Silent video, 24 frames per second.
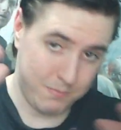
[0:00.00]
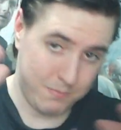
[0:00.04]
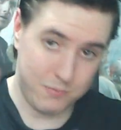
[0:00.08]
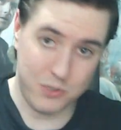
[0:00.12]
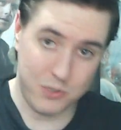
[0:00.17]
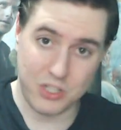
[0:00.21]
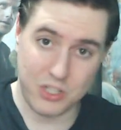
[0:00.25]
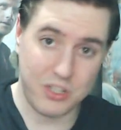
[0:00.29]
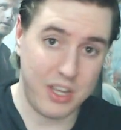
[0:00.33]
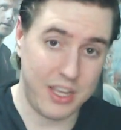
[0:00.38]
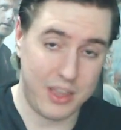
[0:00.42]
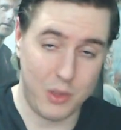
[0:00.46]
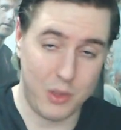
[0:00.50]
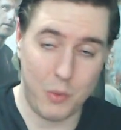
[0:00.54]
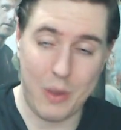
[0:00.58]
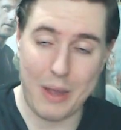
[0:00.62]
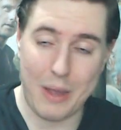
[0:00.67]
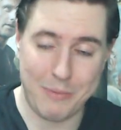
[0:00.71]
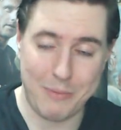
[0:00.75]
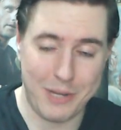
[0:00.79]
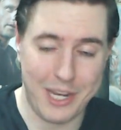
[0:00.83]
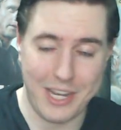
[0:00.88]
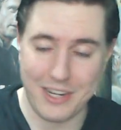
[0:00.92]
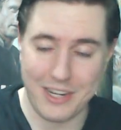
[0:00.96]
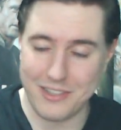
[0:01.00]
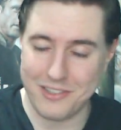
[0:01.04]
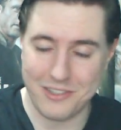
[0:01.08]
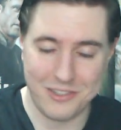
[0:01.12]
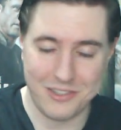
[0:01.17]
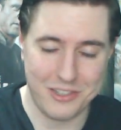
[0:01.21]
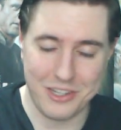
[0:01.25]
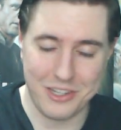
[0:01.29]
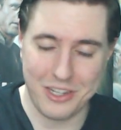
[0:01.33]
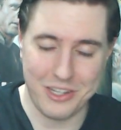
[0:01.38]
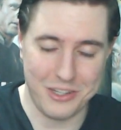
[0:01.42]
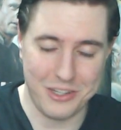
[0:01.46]
Just like the Weapon X
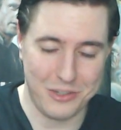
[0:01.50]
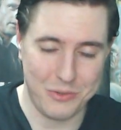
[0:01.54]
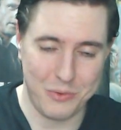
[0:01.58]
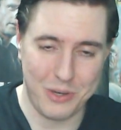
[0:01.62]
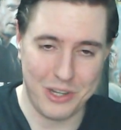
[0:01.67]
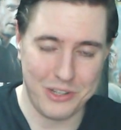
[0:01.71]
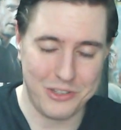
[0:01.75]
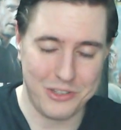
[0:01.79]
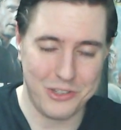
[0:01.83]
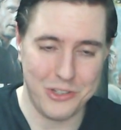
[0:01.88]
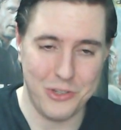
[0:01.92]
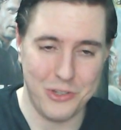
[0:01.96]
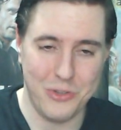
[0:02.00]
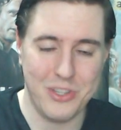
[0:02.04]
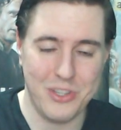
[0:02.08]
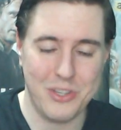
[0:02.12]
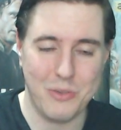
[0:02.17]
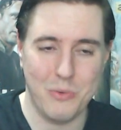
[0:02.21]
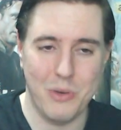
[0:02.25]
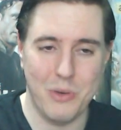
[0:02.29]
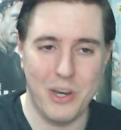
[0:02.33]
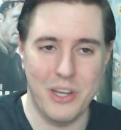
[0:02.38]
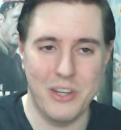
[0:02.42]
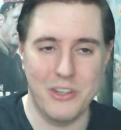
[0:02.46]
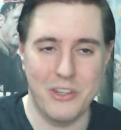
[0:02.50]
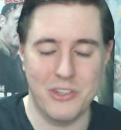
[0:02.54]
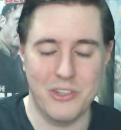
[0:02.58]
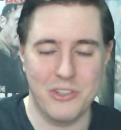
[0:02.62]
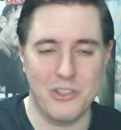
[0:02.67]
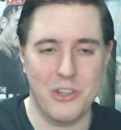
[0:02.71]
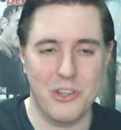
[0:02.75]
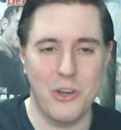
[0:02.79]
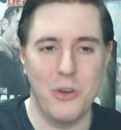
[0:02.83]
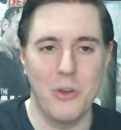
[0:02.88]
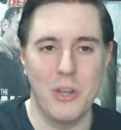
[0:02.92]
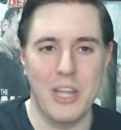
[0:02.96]
scene as well, too. This one
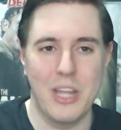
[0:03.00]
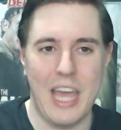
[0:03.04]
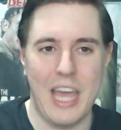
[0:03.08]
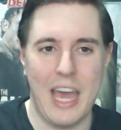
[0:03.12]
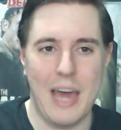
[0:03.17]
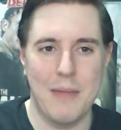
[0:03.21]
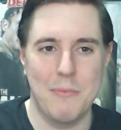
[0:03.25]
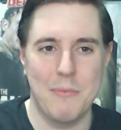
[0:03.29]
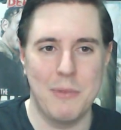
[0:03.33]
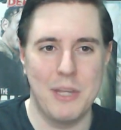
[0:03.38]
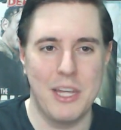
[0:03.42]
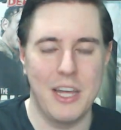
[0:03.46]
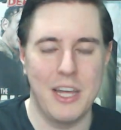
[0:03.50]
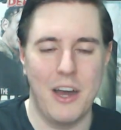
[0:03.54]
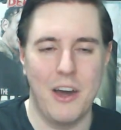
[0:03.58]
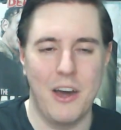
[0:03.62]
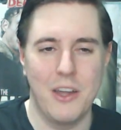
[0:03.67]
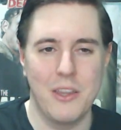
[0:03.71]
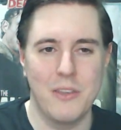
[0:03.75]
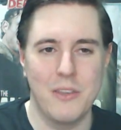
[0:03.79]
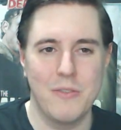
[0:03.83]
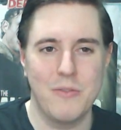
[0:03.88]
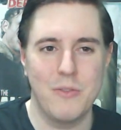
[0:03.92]
just totally had me on the